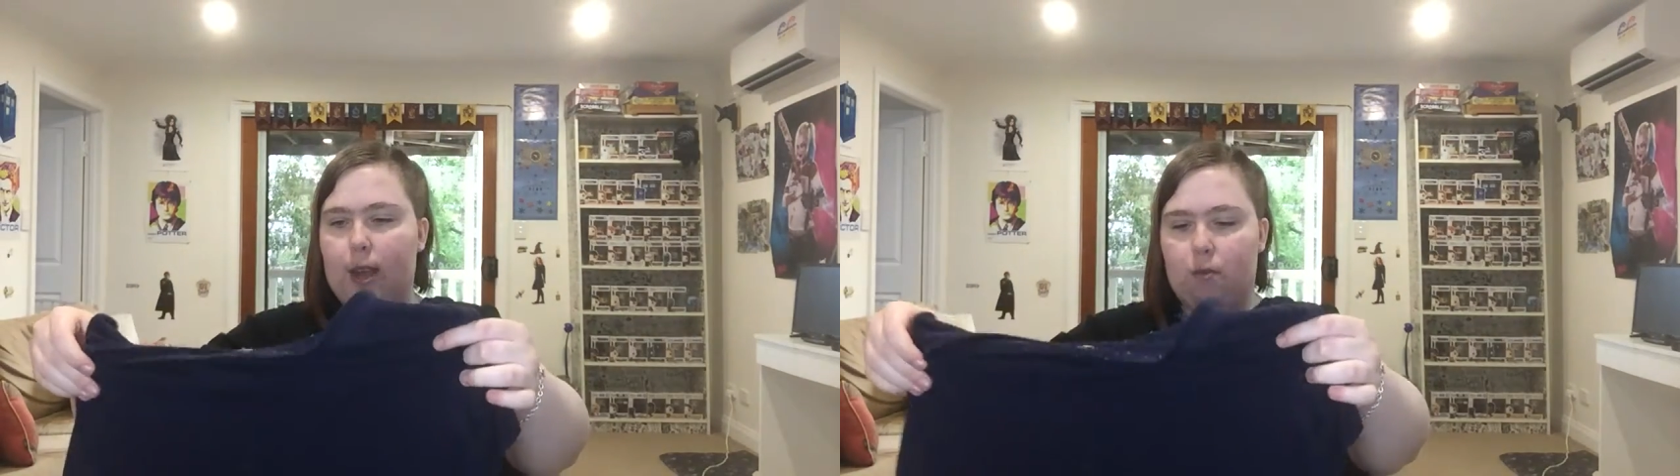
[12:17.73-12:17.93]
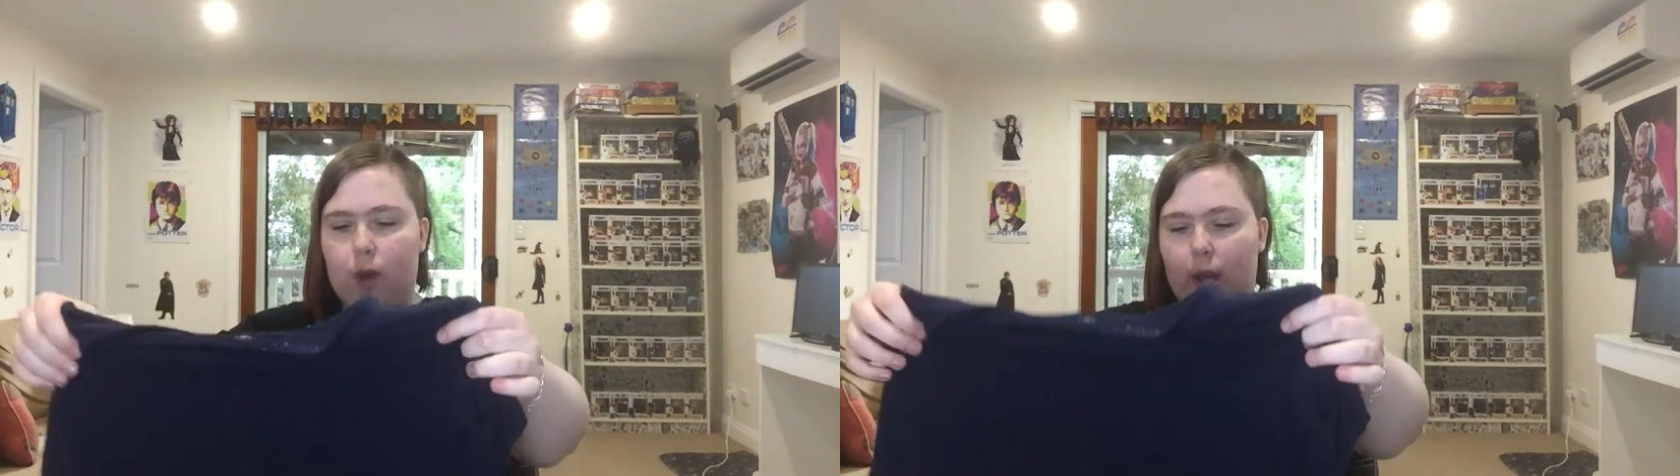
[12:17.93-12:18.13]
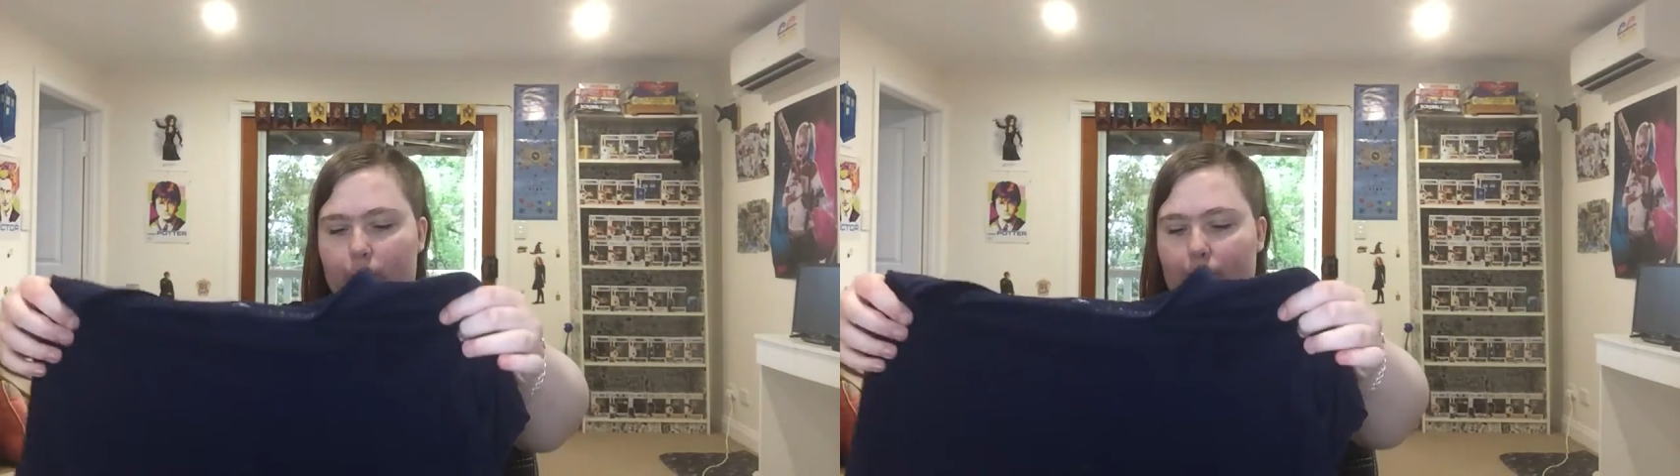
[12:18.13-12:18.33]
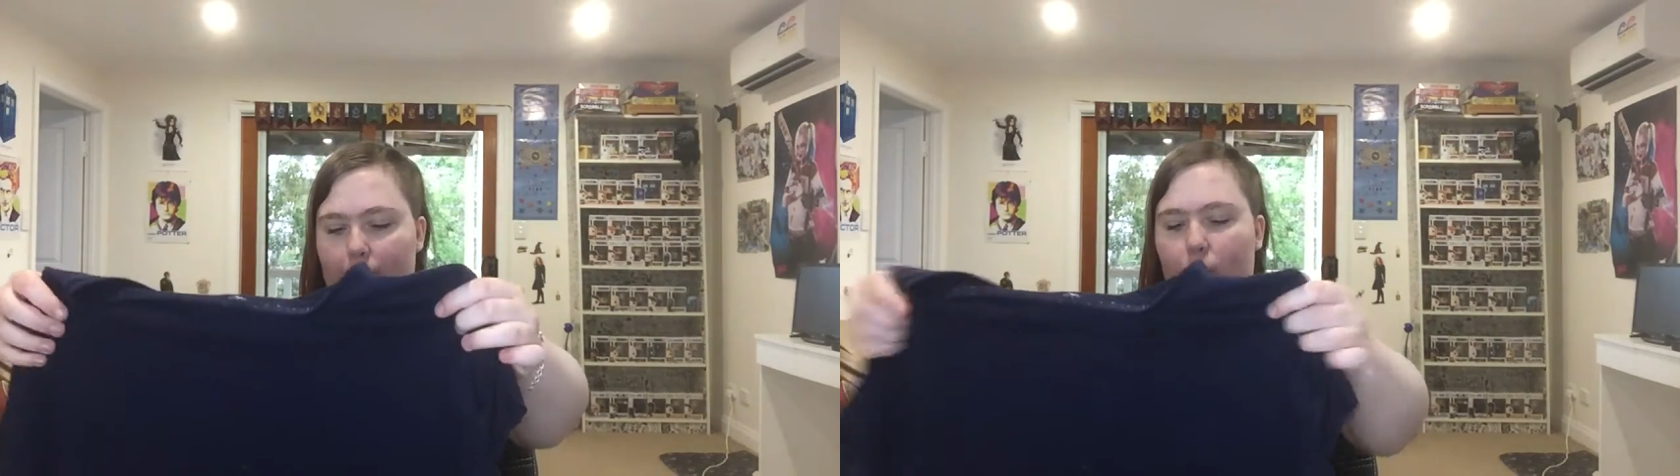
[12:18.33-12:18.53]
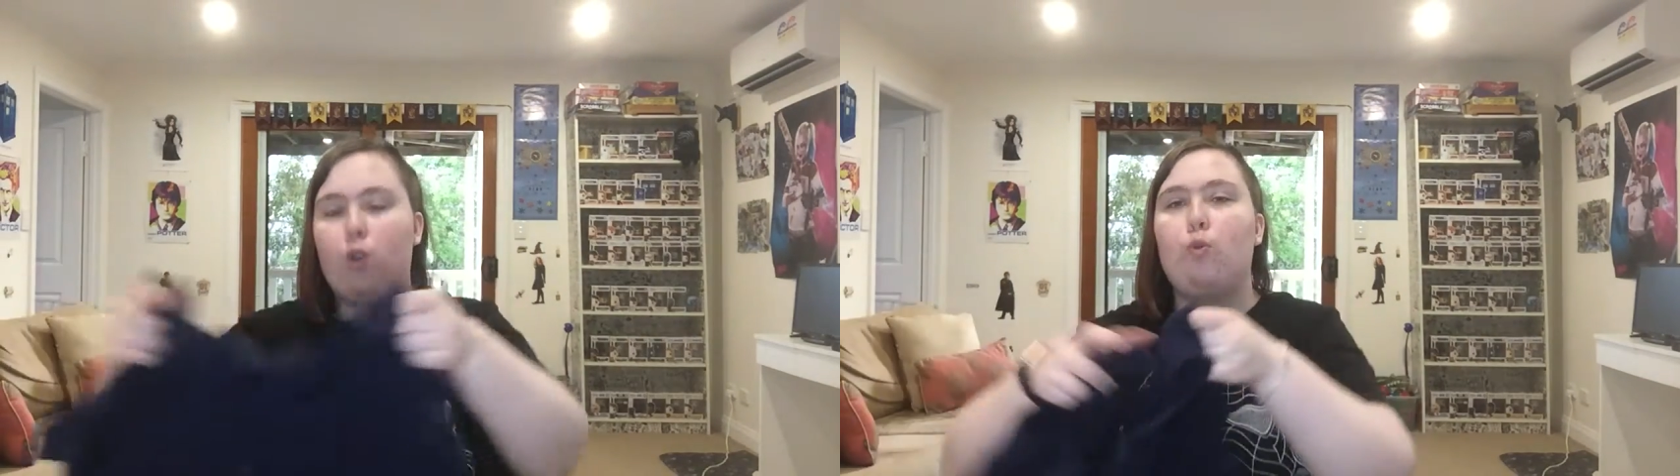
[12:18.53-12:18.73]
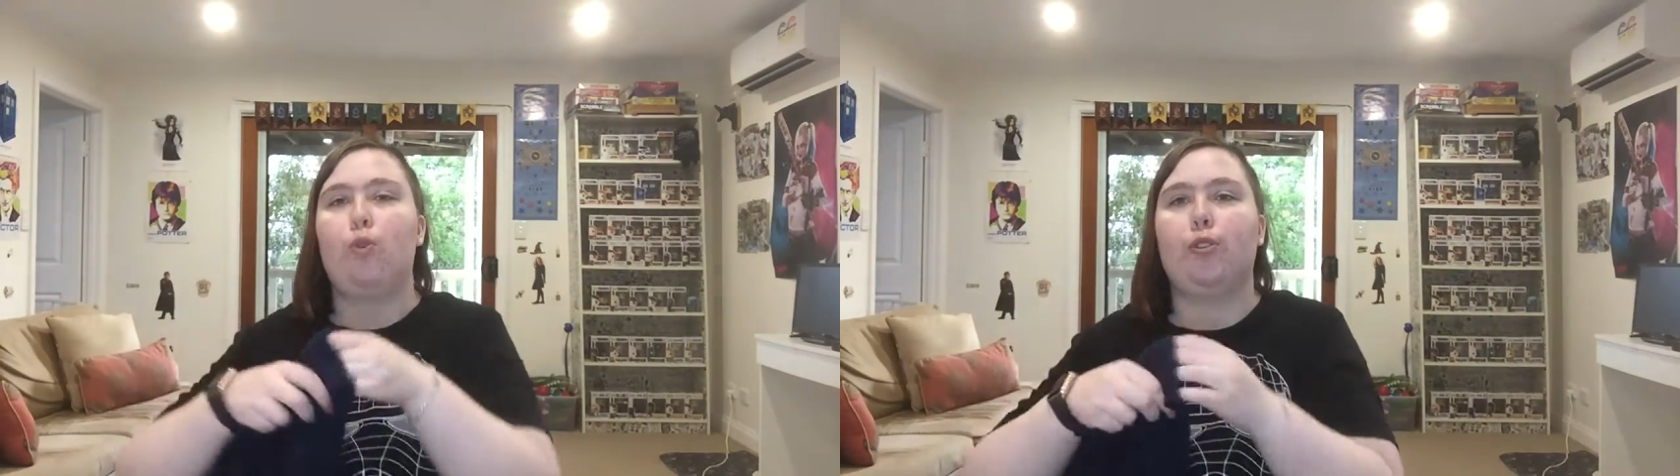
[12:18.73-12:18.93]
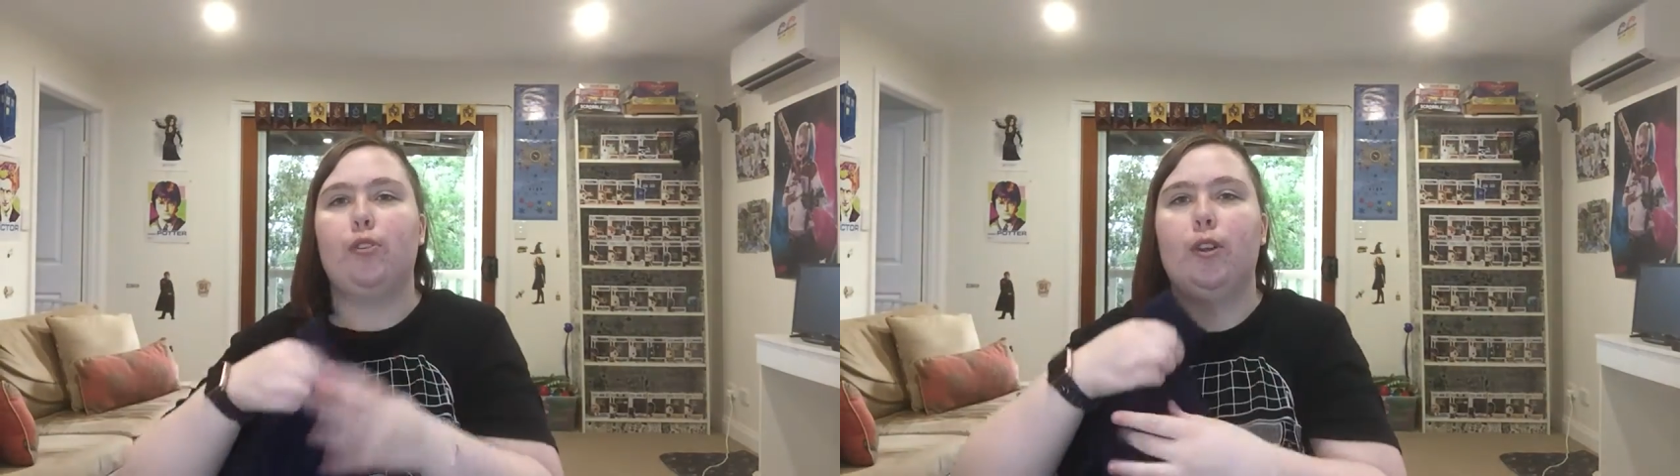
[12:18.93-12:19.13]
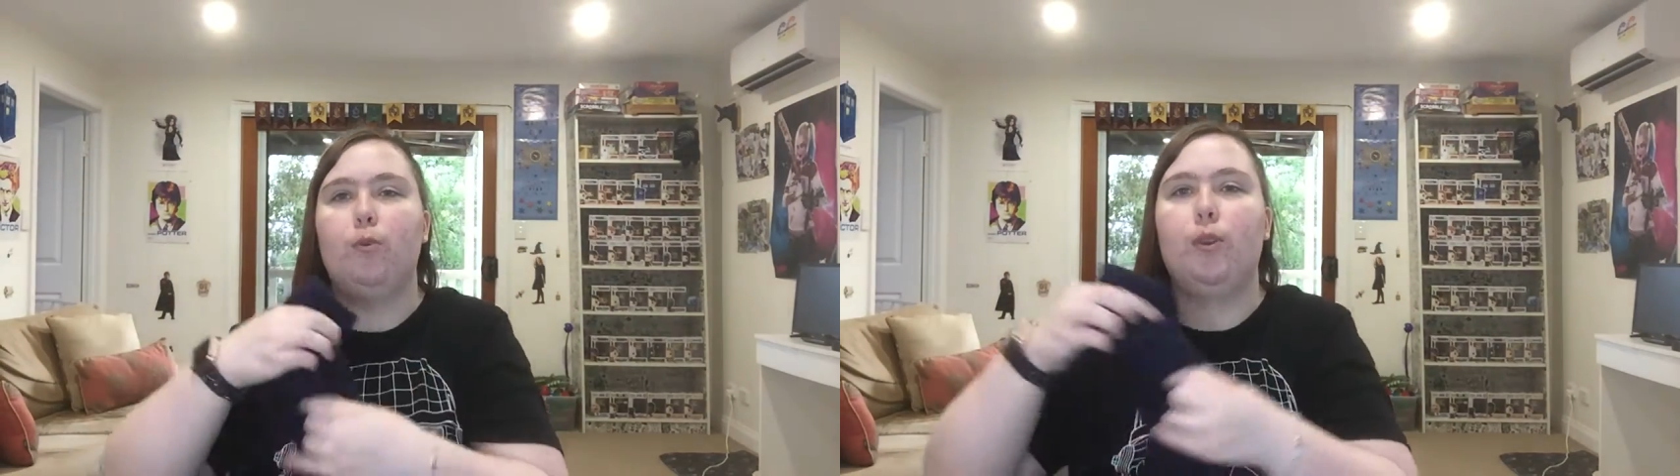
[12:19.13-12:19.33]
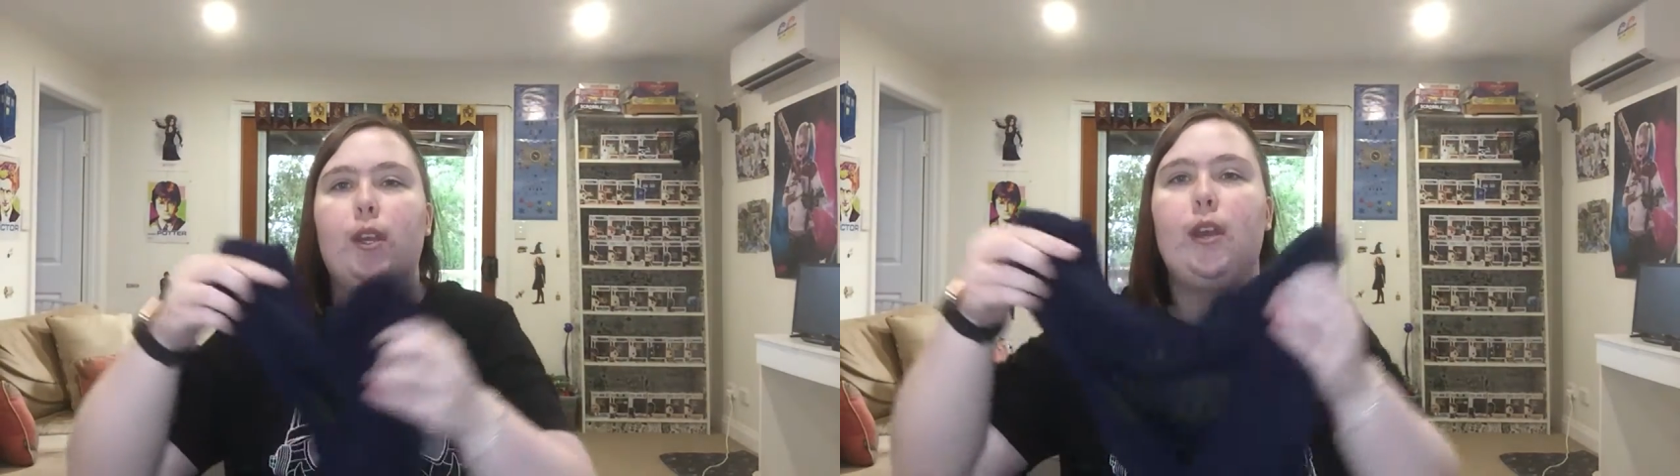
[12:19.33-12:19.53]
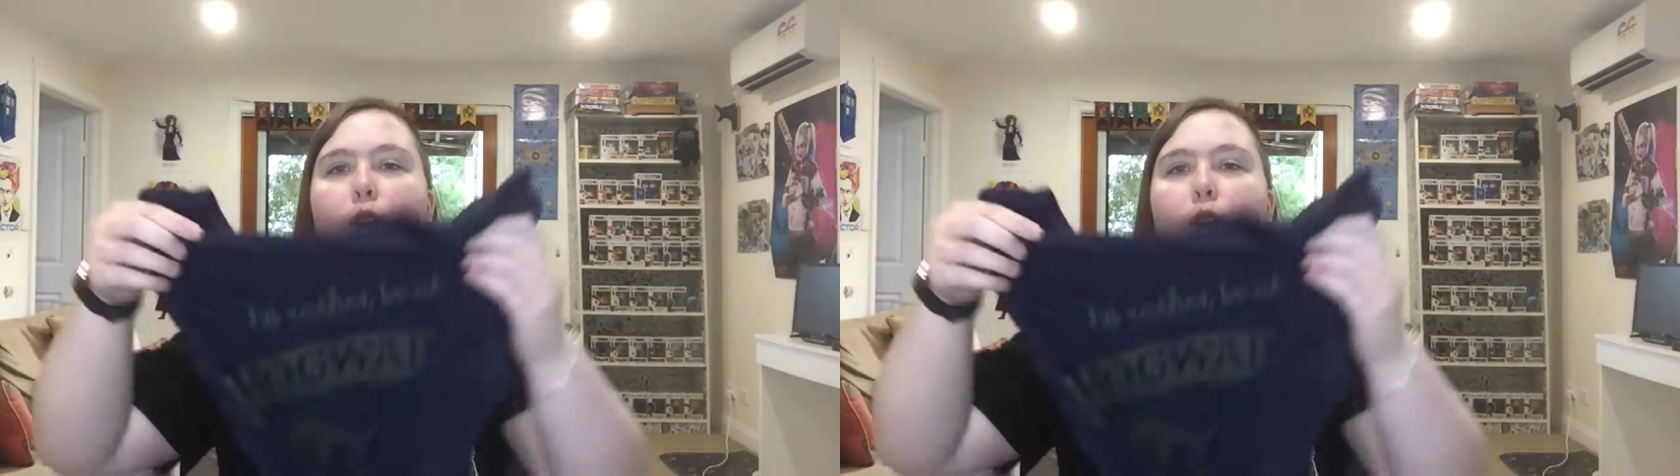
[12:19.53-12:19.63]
I'd rather be at Hogwarts on it with a